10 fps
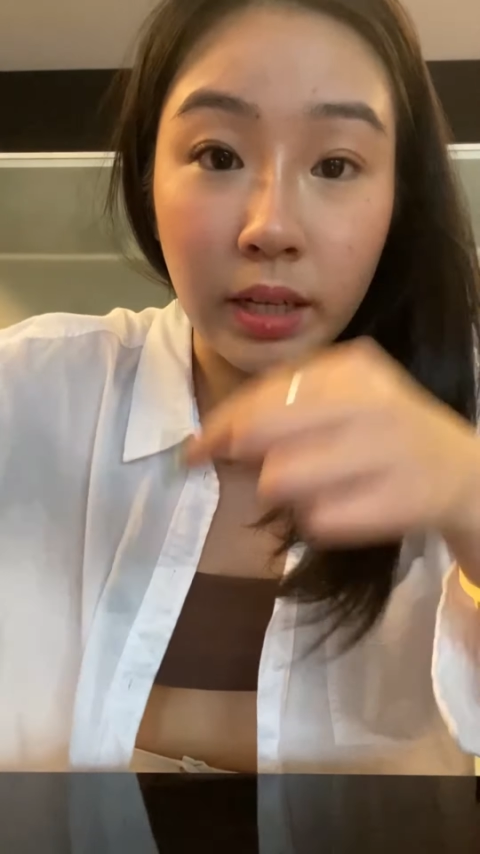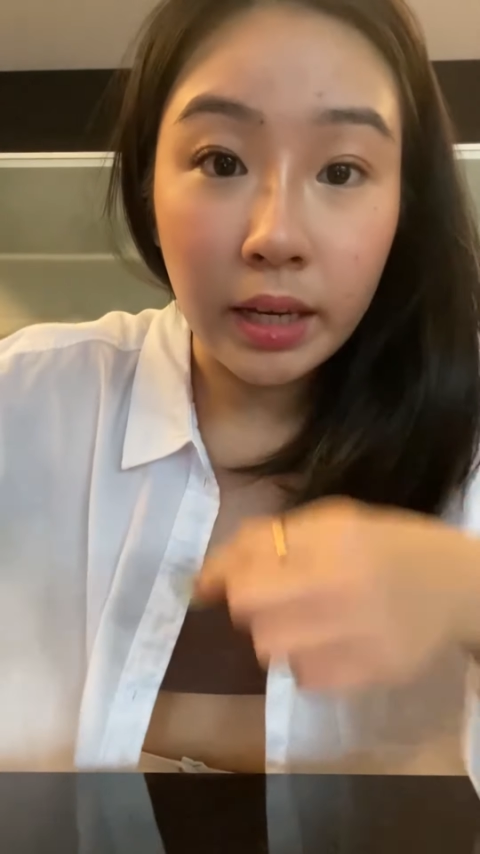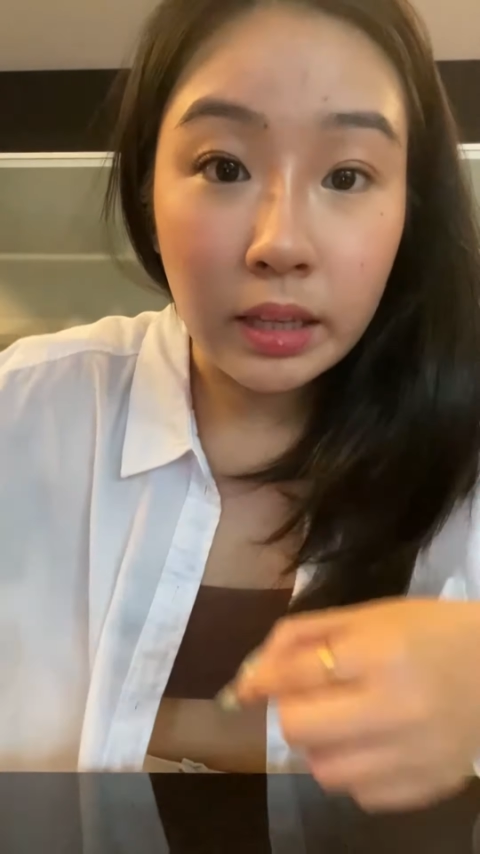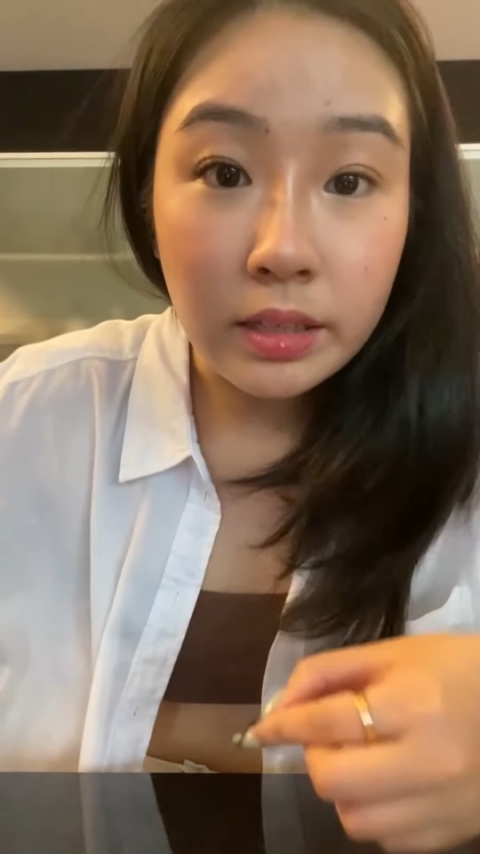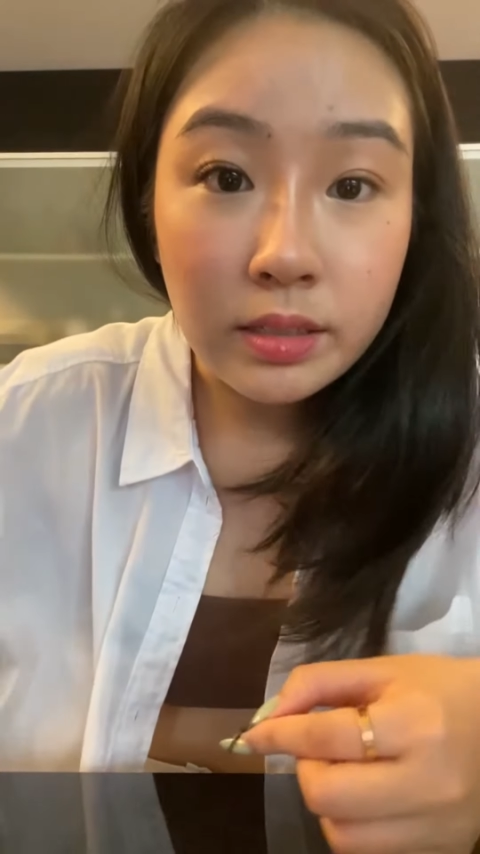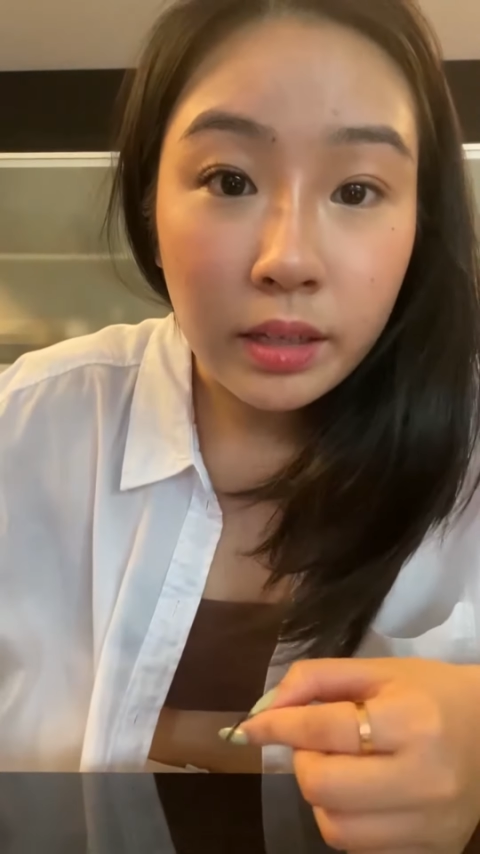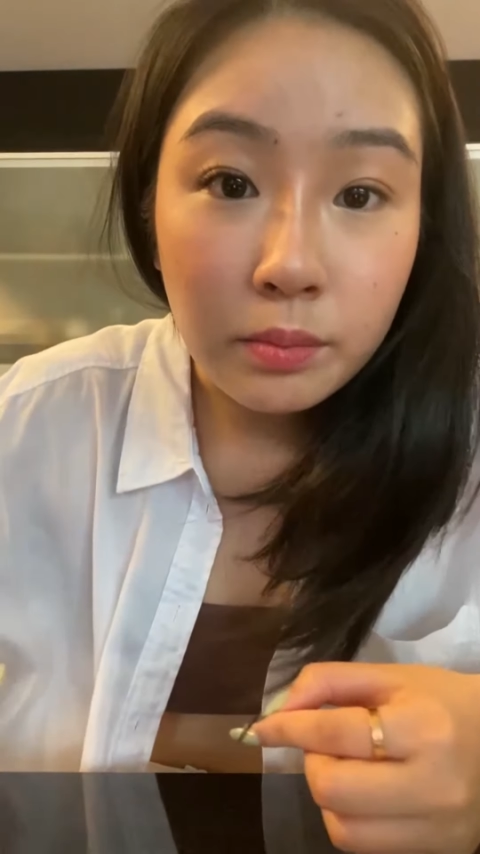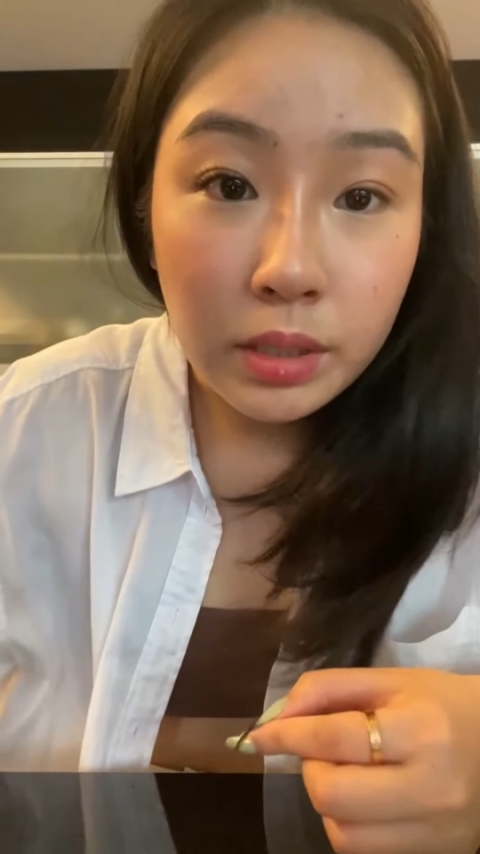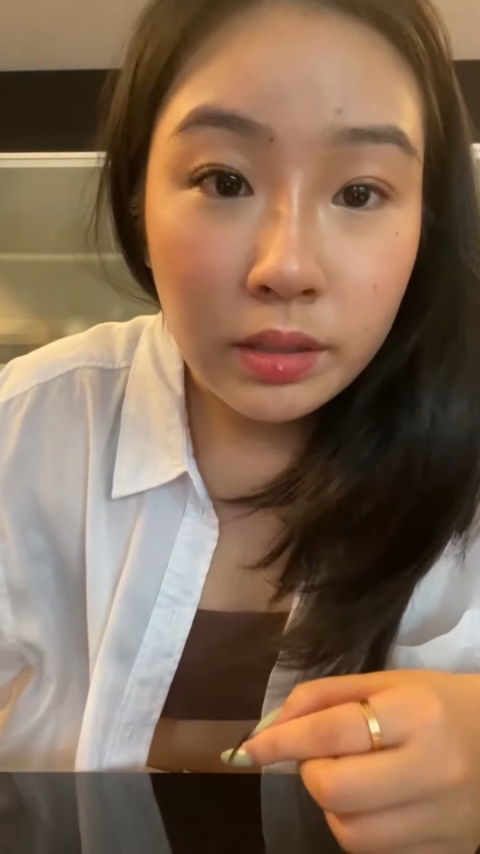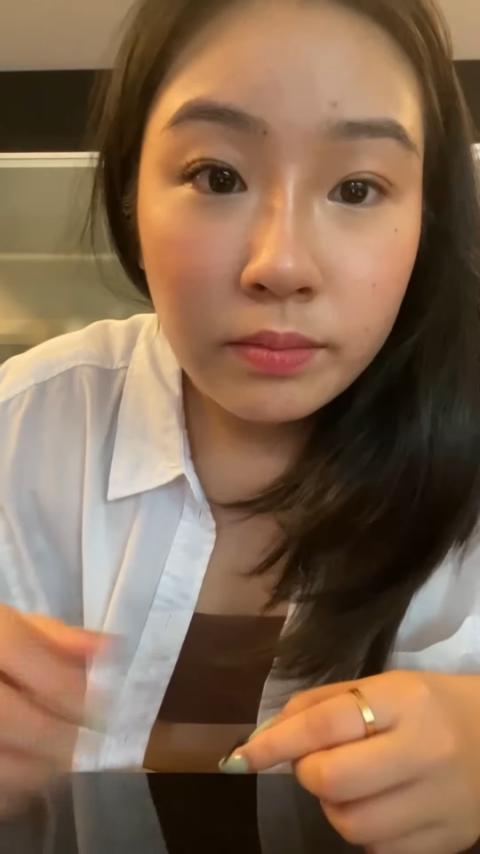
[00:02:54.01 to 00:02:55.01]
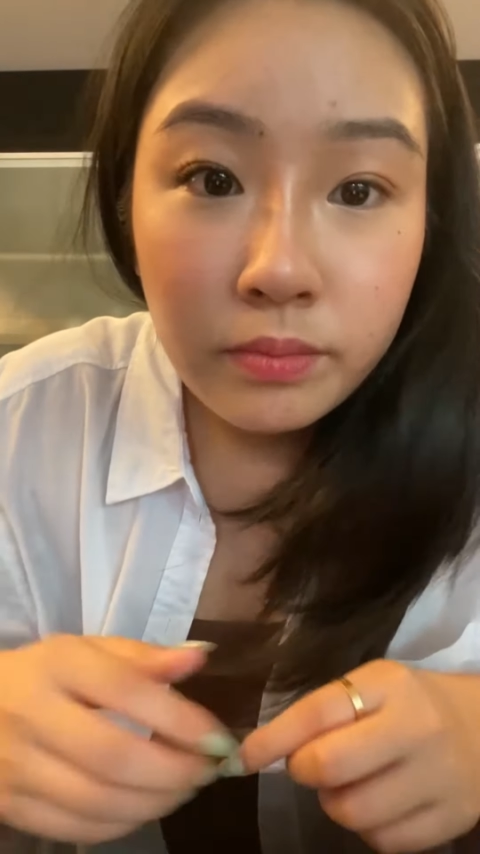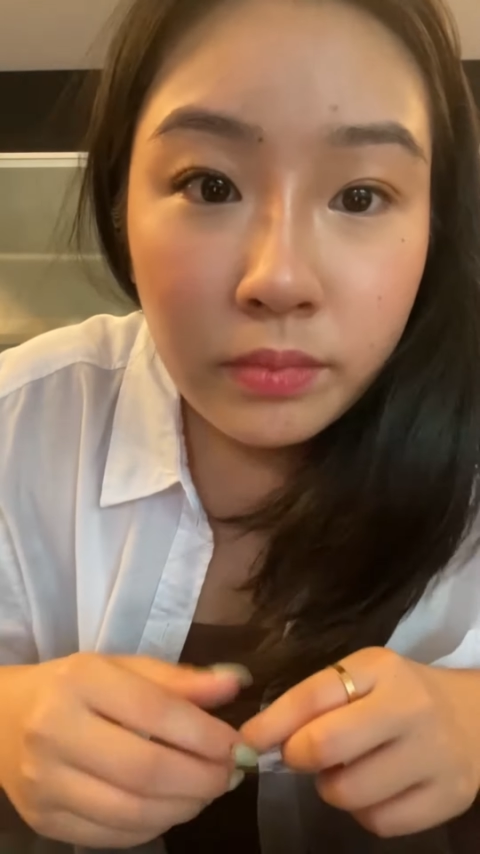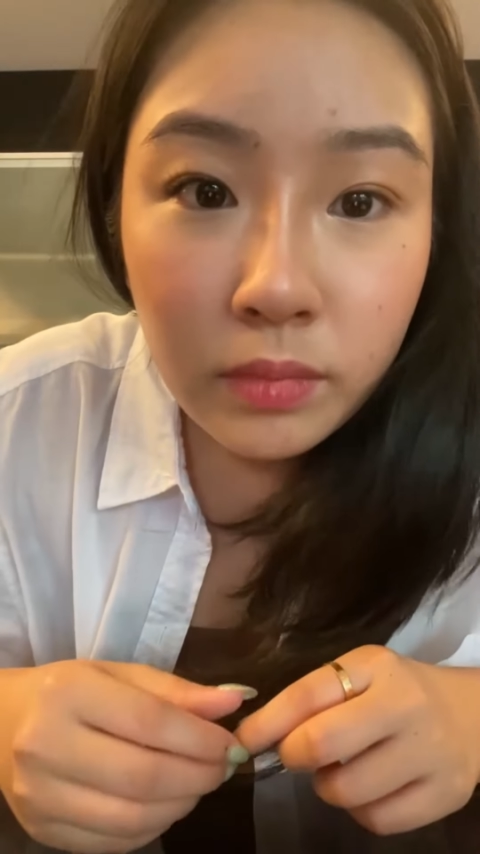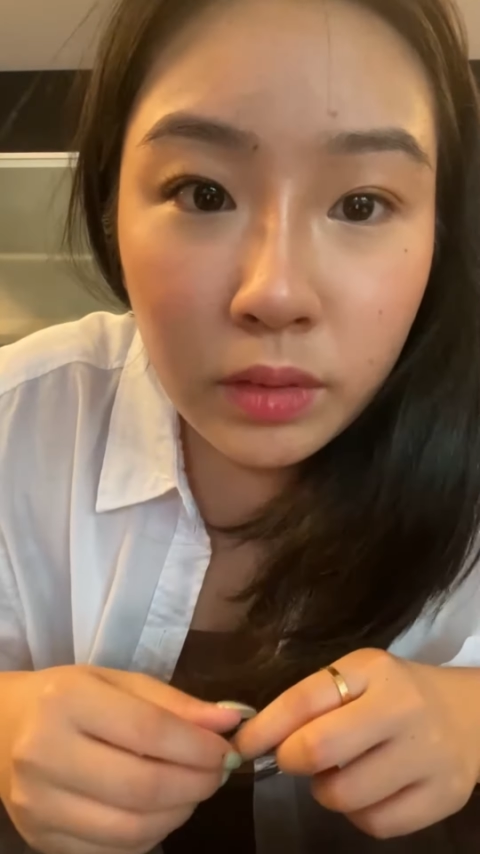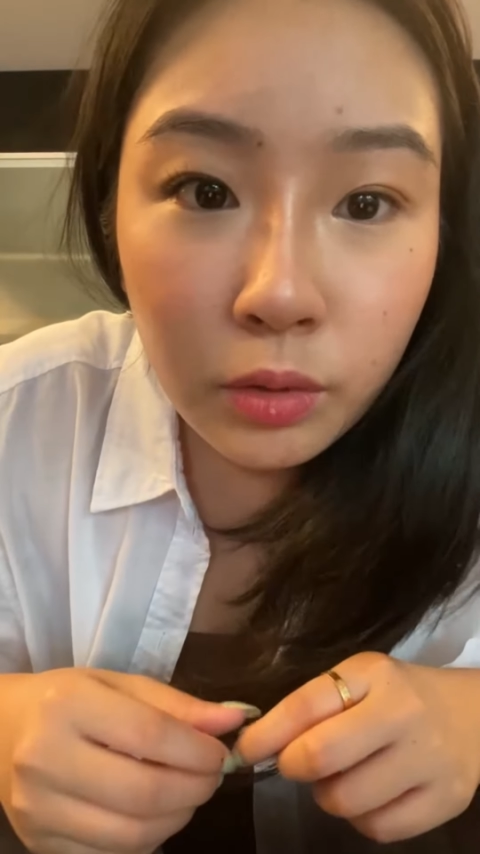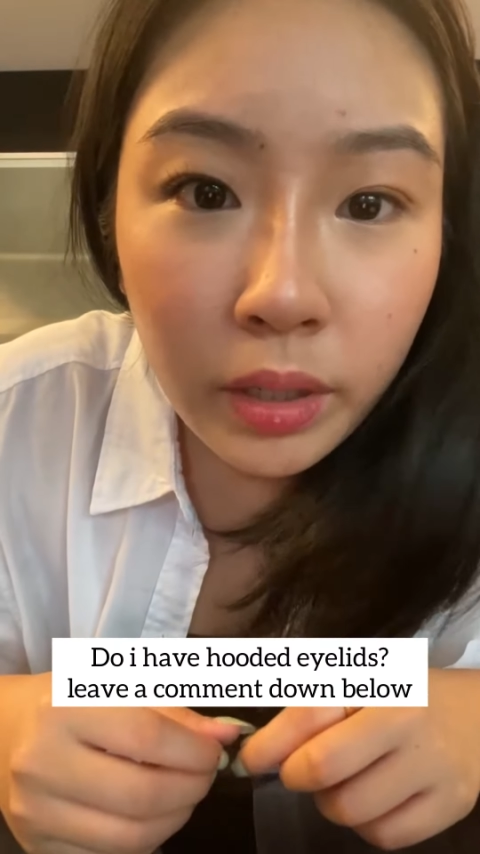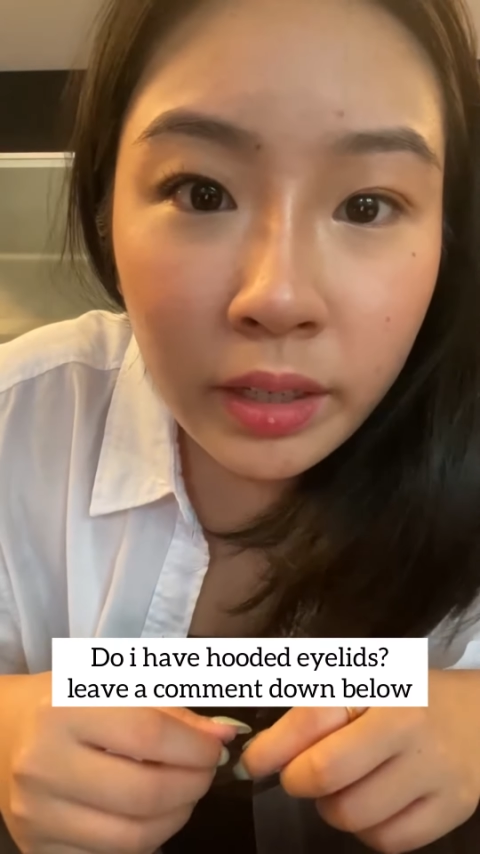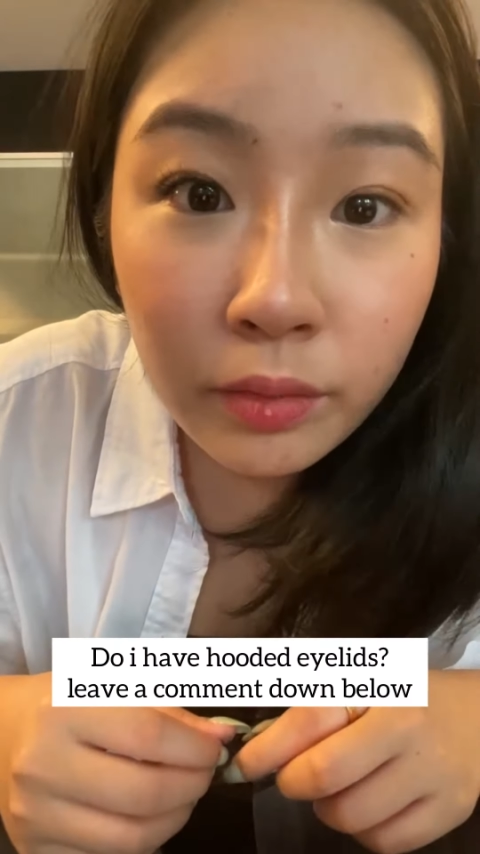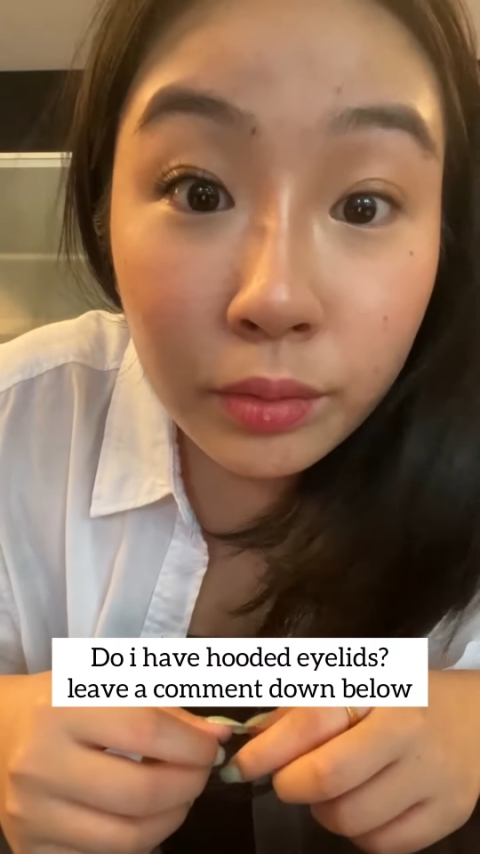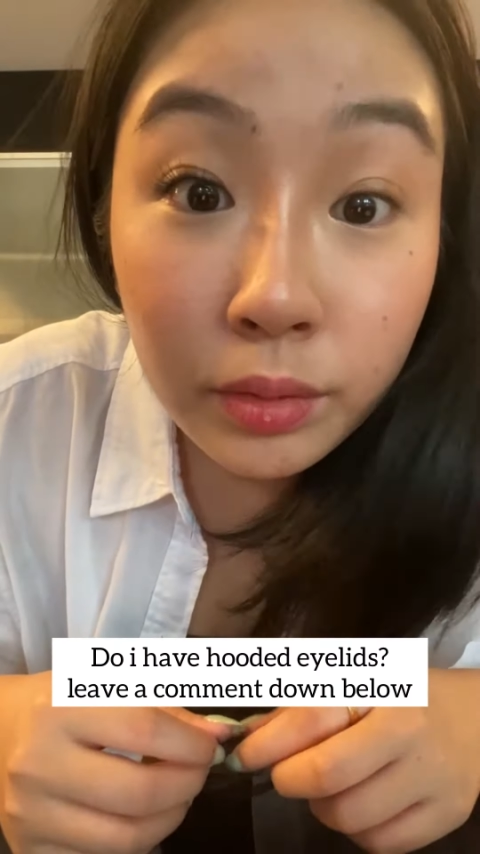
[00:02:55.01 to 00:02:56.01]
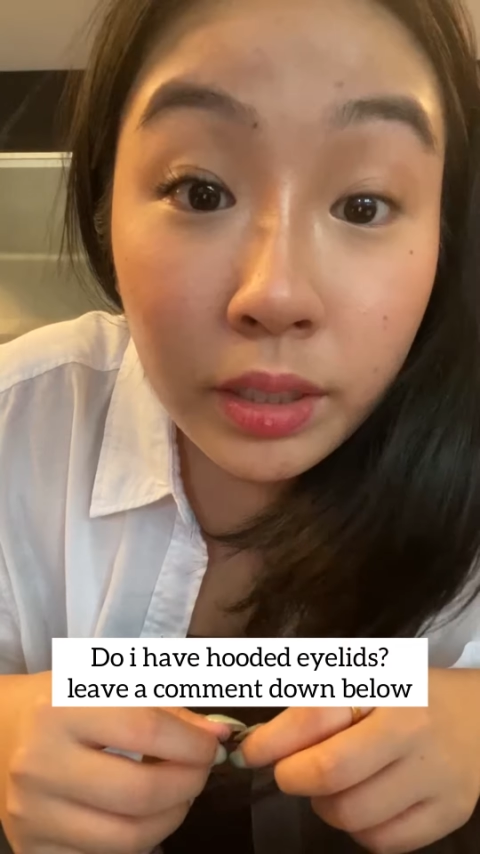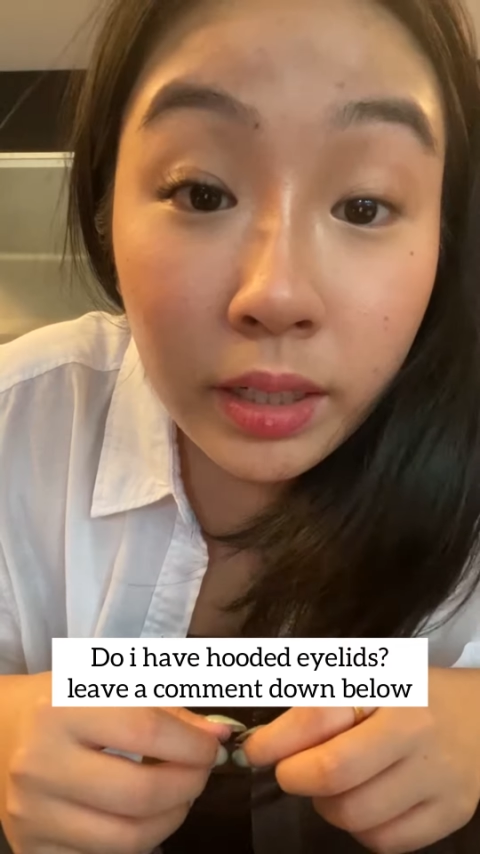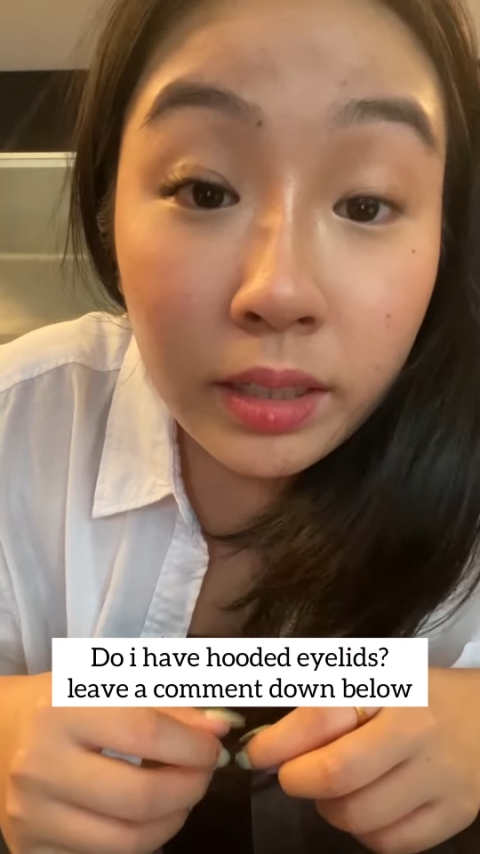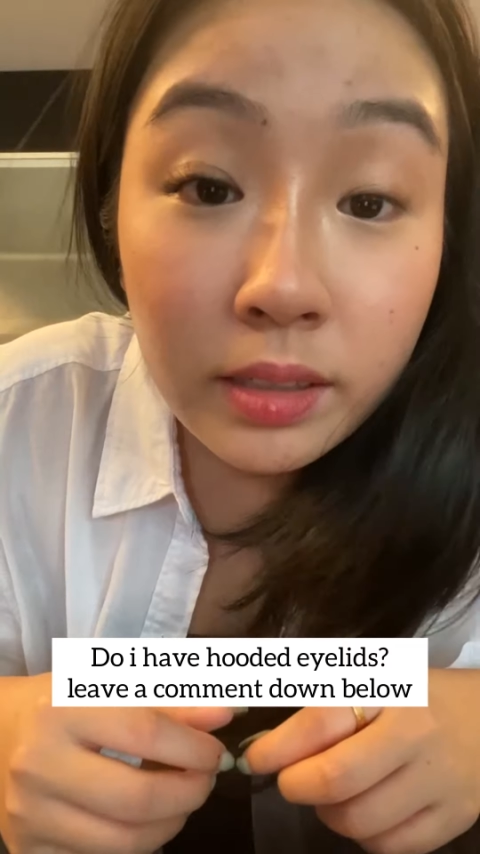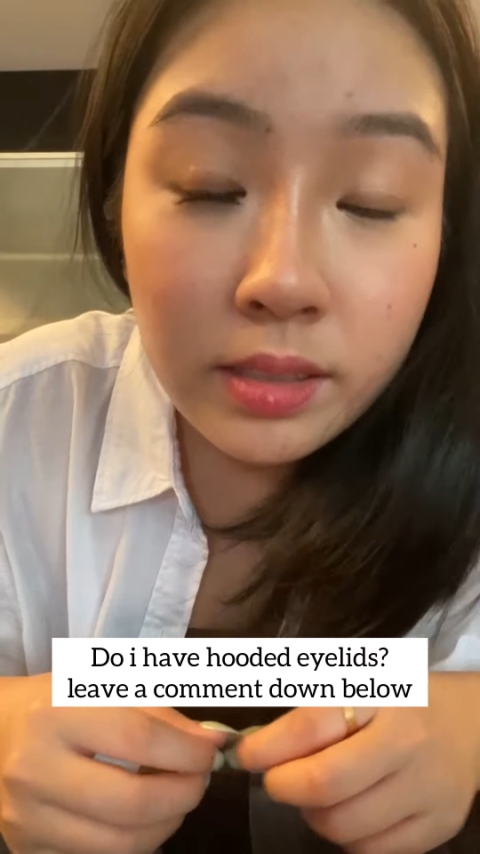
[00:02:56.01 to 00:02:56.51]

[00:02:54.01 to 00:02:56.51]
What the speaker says: eyelids like me, do I have hooded eyelids?